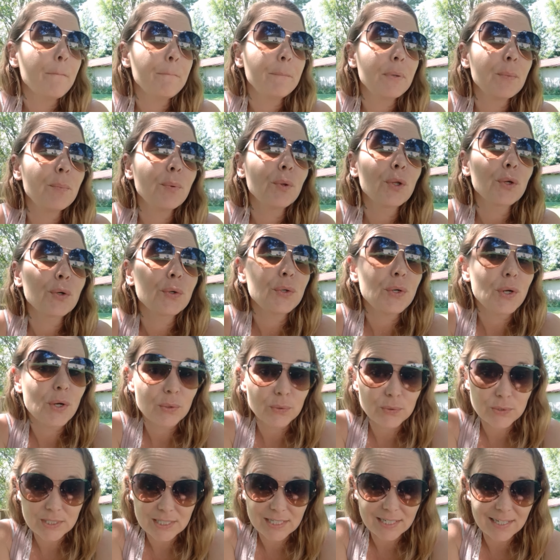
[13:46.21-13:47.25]
People are
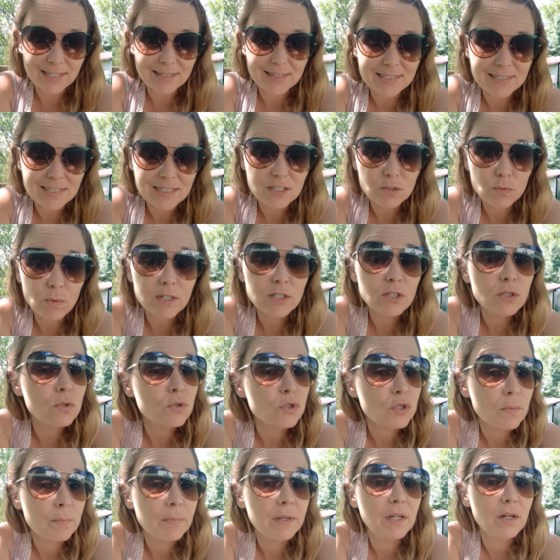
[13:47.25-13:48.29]
nosy, and this is why
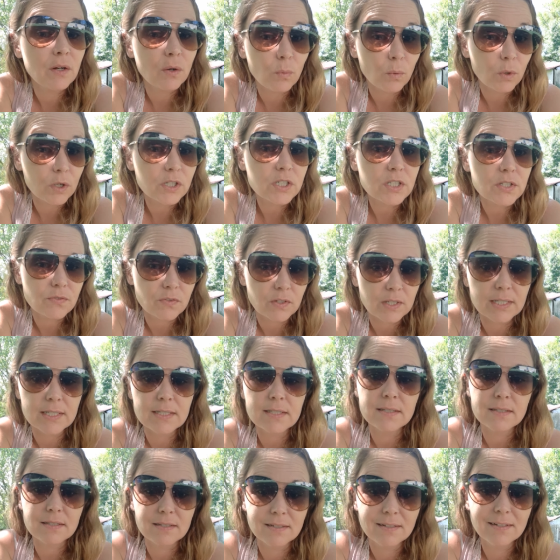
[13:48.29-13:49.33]
social media works for
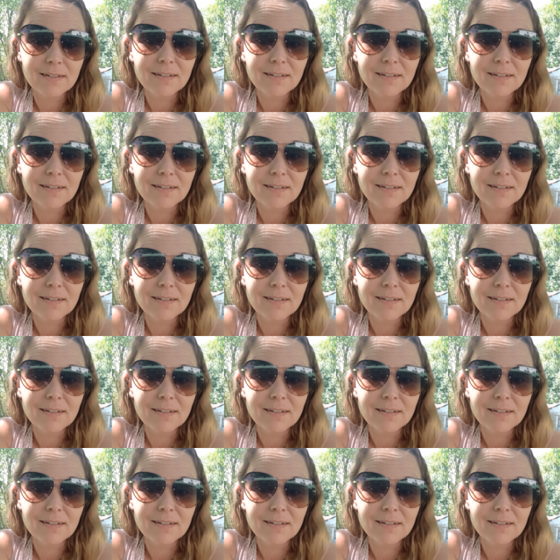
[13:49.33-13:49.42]
this